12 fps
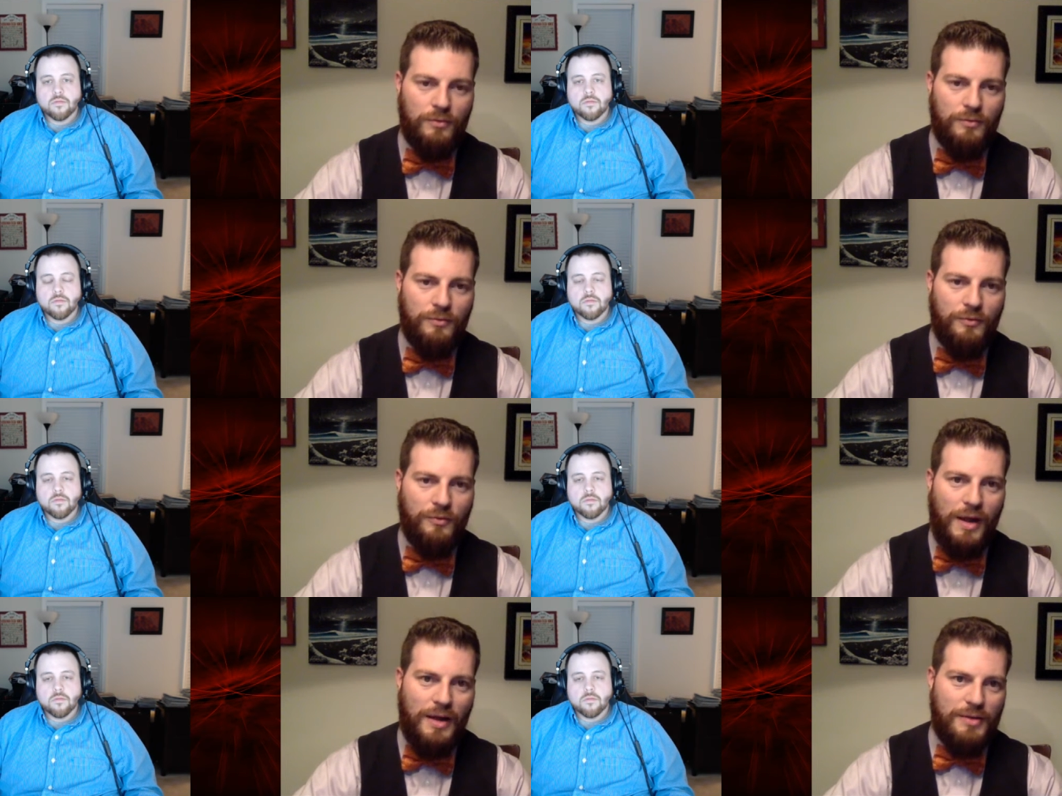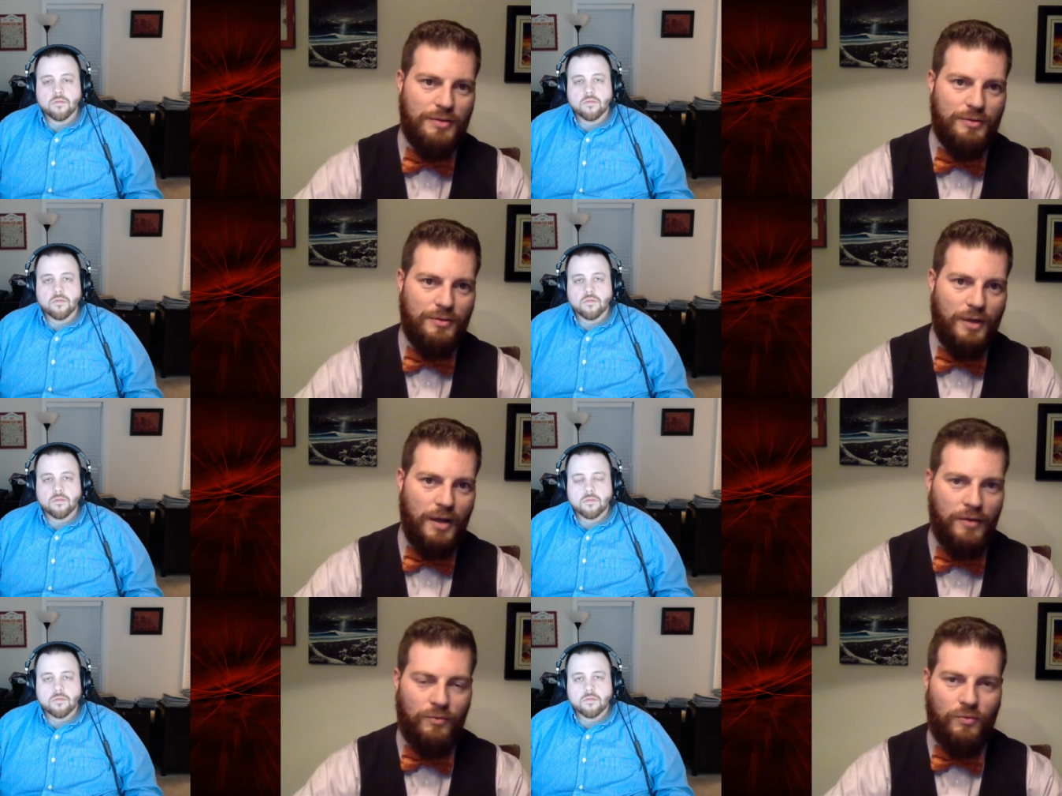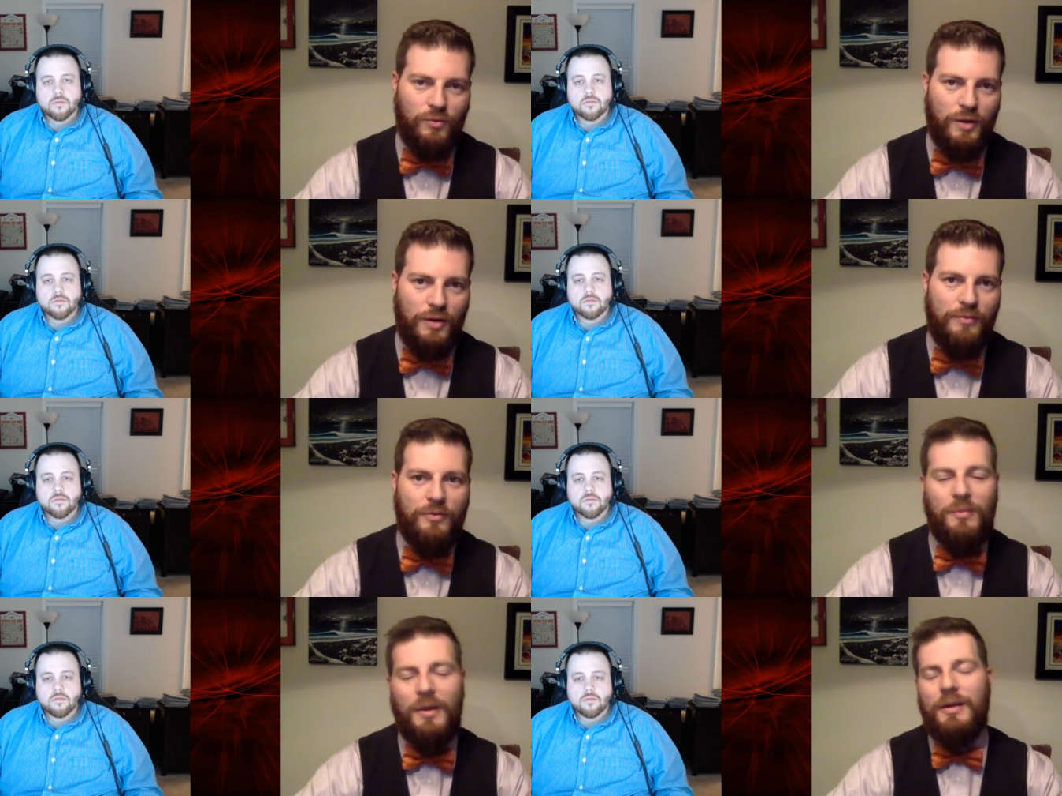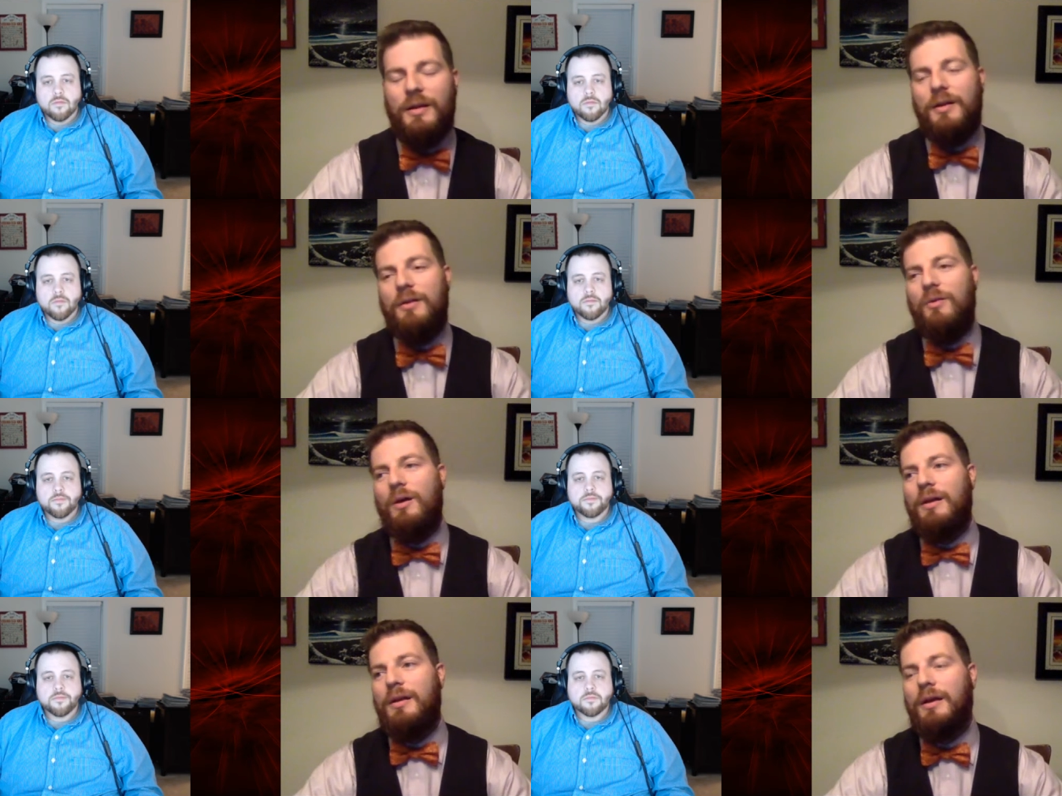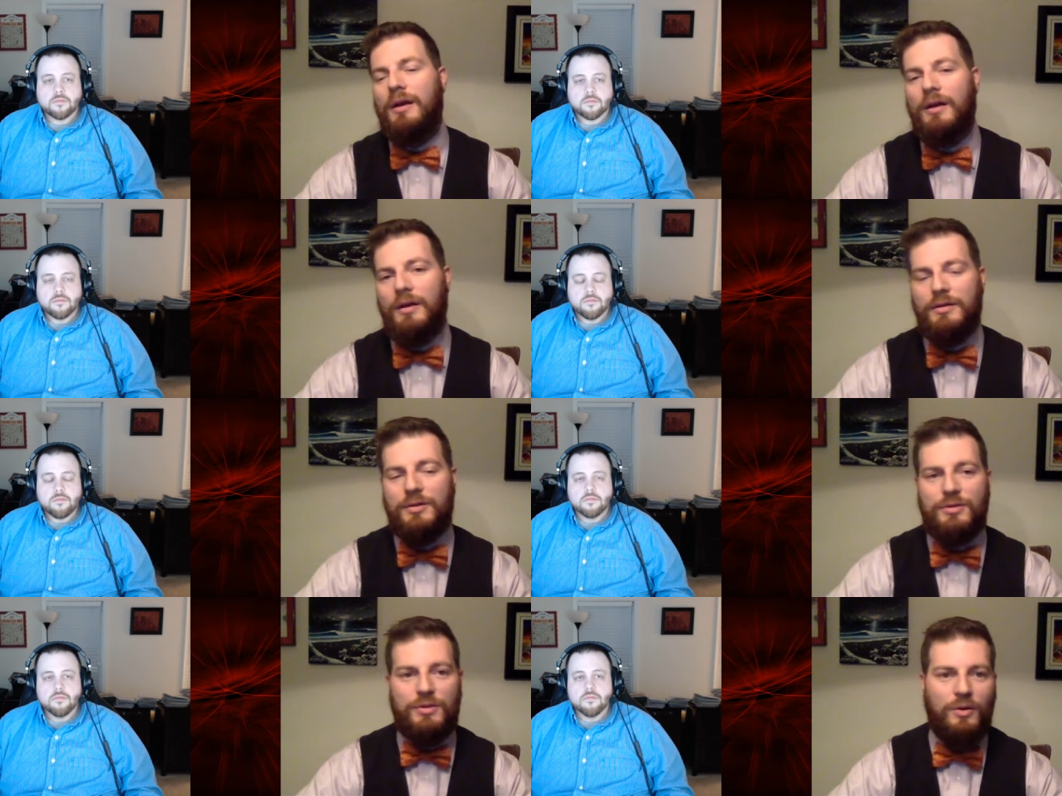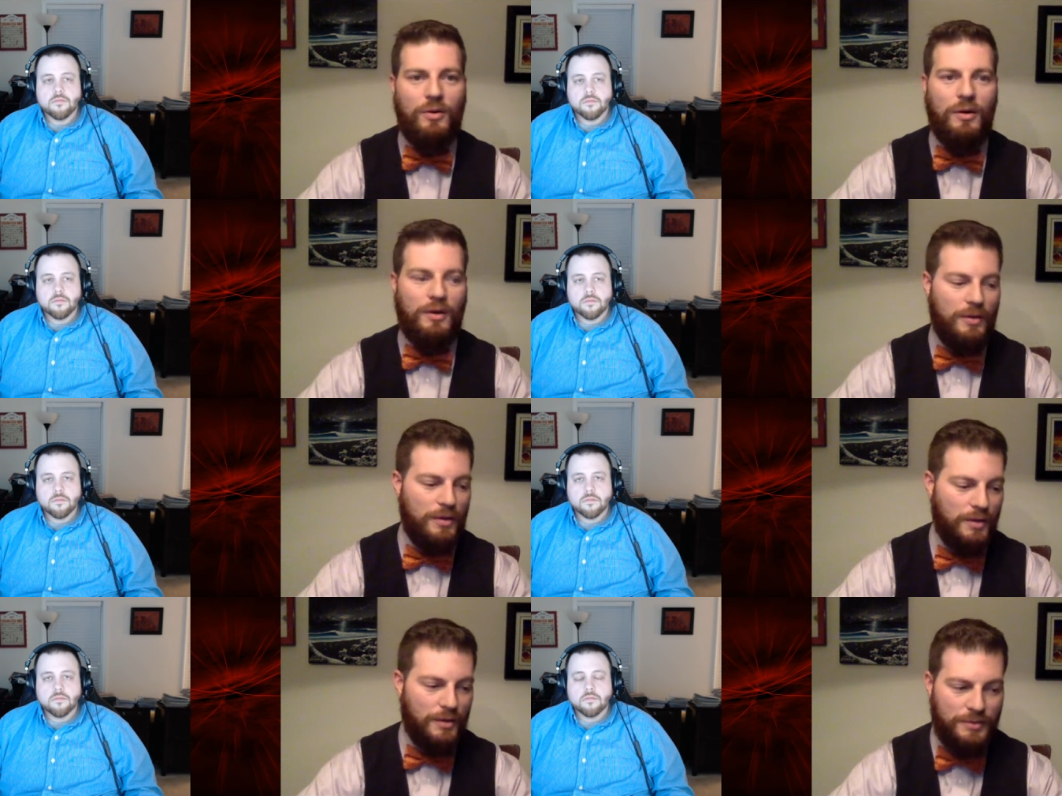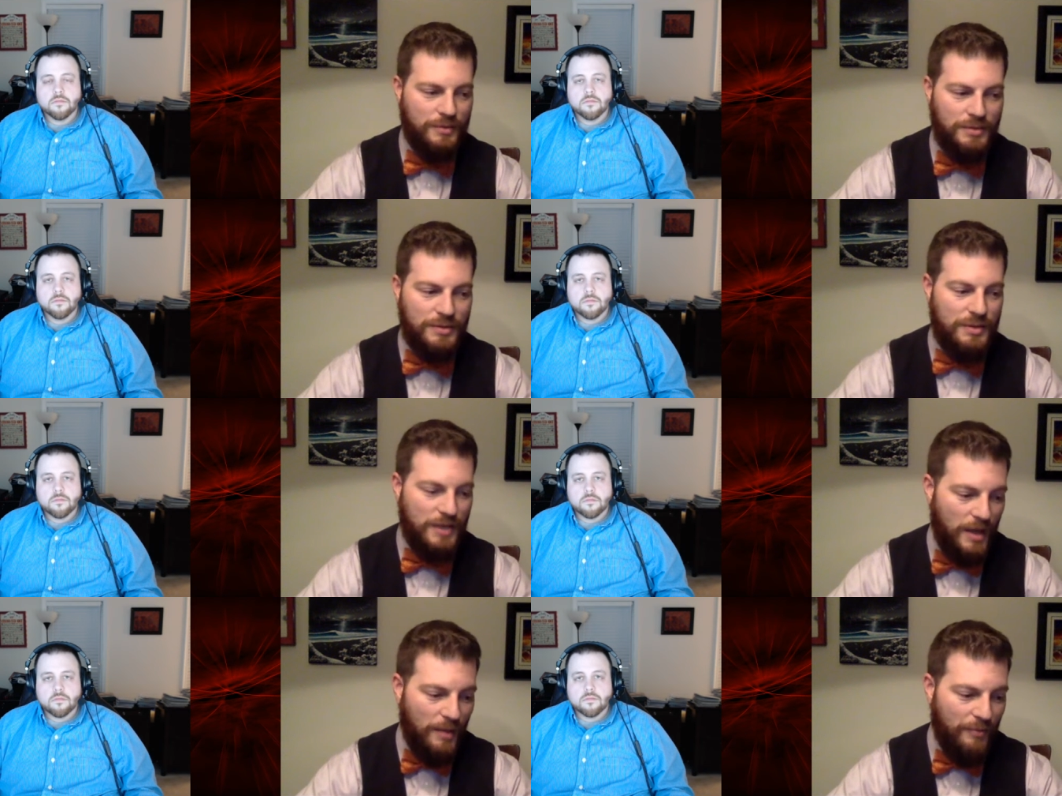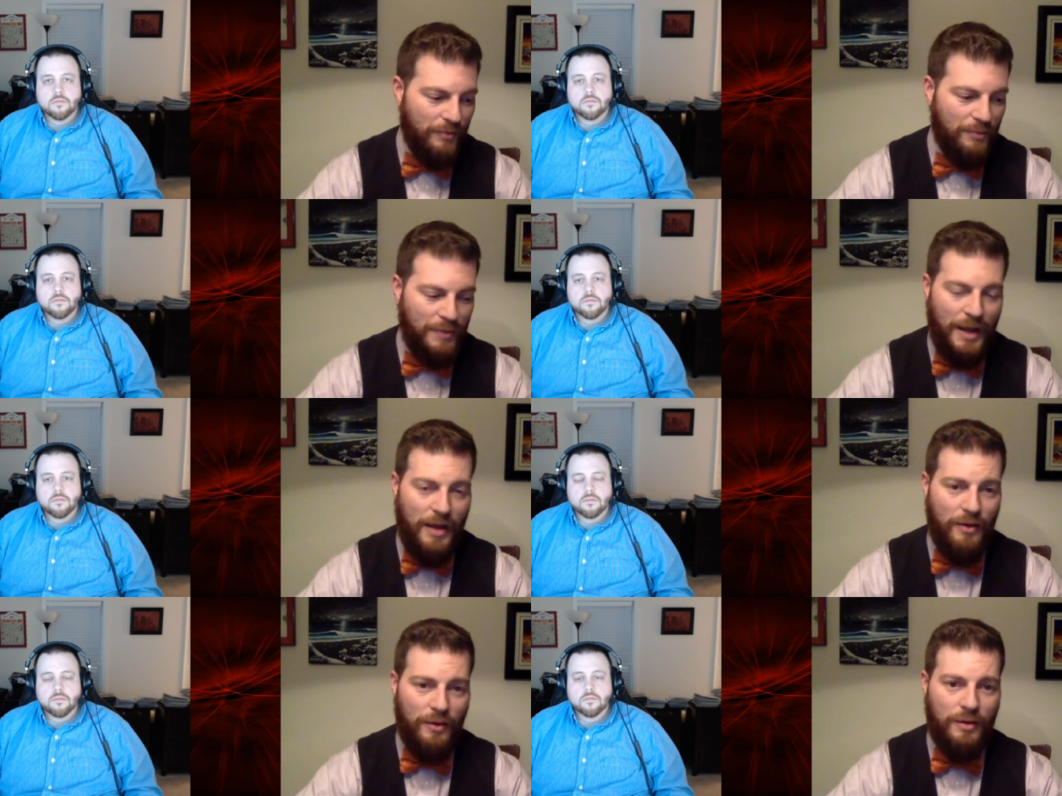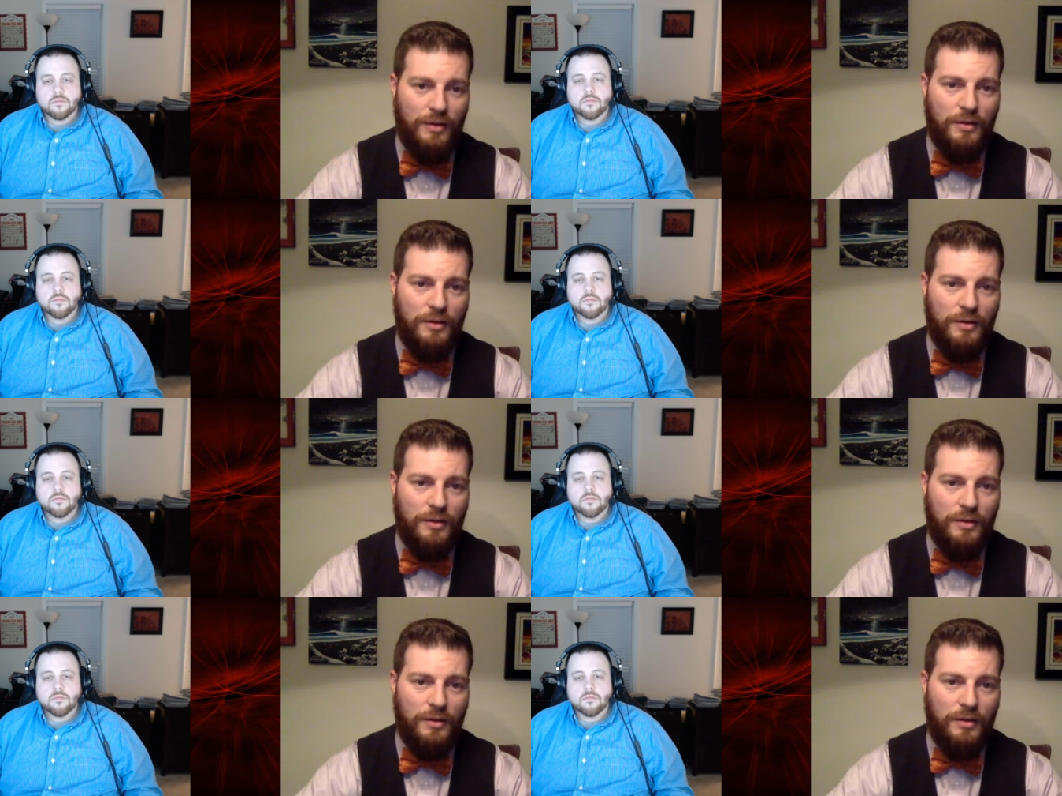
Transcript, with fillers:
Speaker 1: frazzled and running from idea to idea, it's so hard to see up from down.